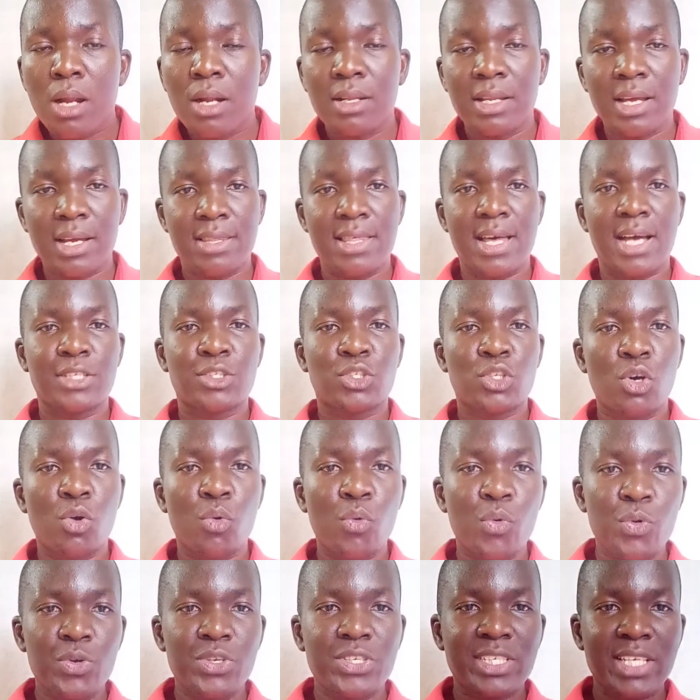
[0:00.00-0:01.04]
Like that. So
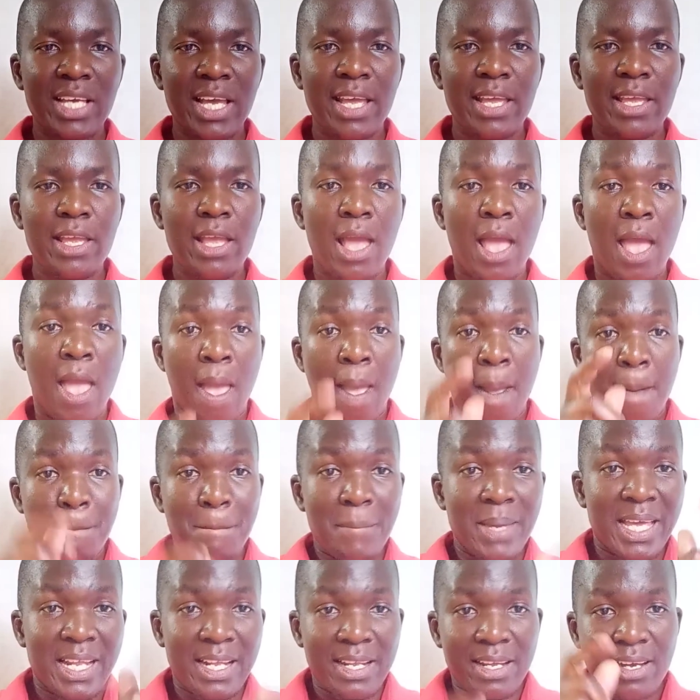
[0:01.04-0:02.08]
we will say
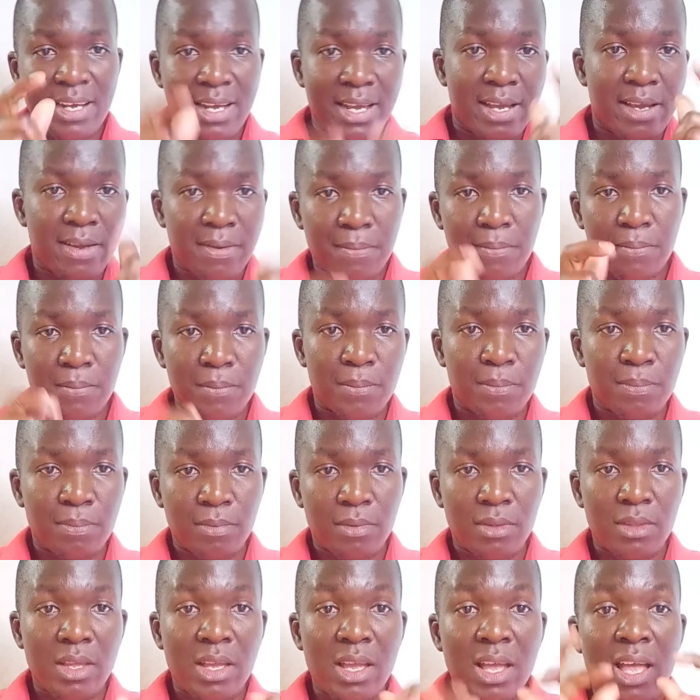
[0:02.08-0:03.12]
milk,
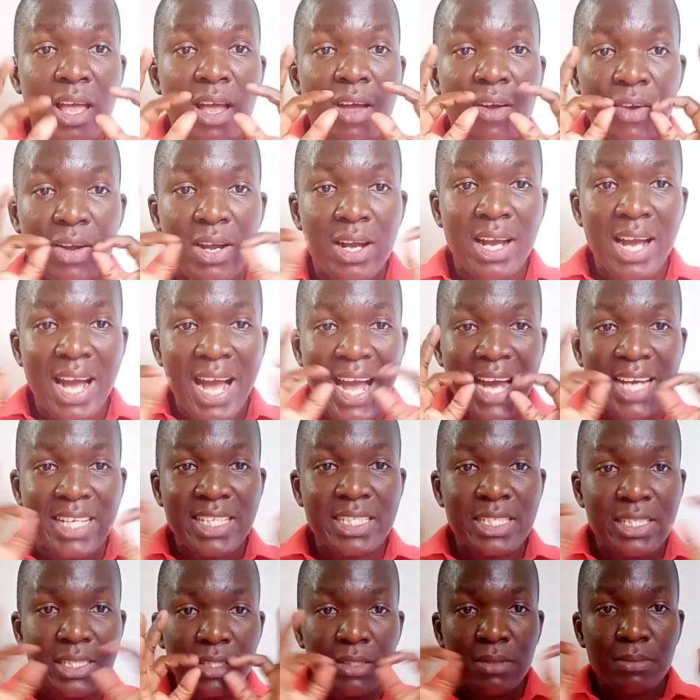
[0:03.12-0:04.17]

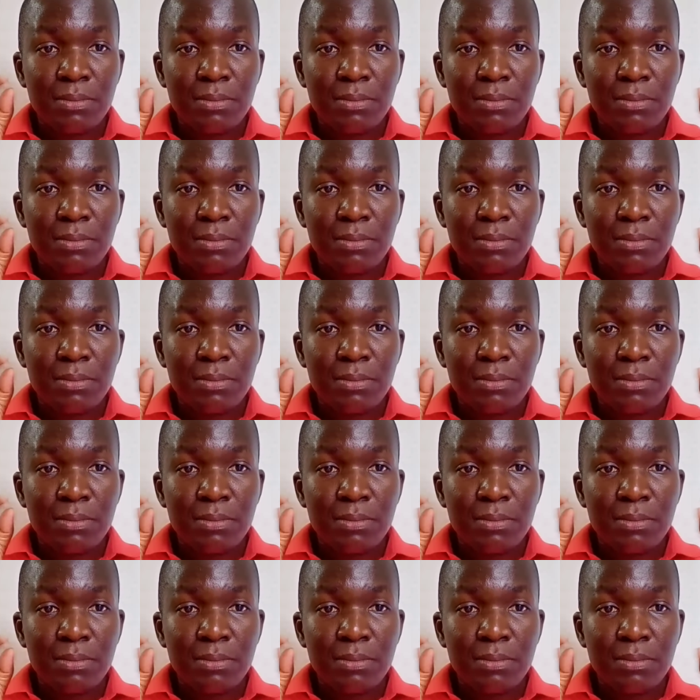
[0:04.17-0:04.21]
cat,